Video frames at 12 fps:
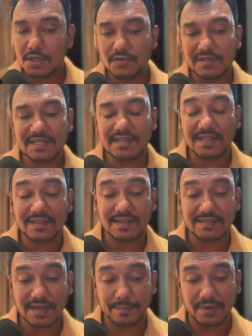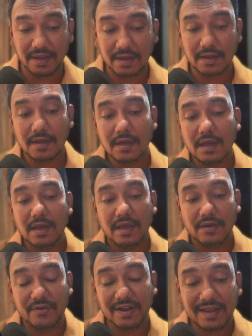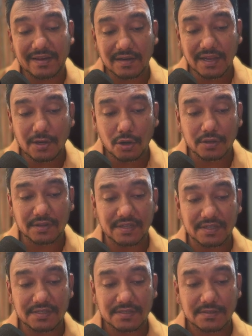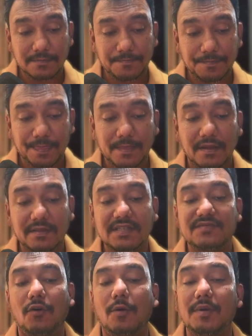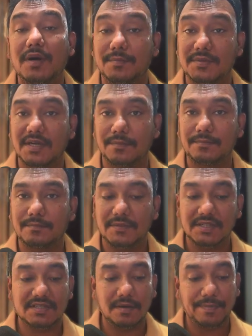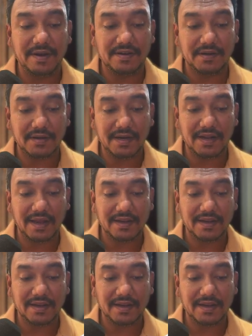you'll see nothing is happening. When I click on this, this form comes up, this repeater, right?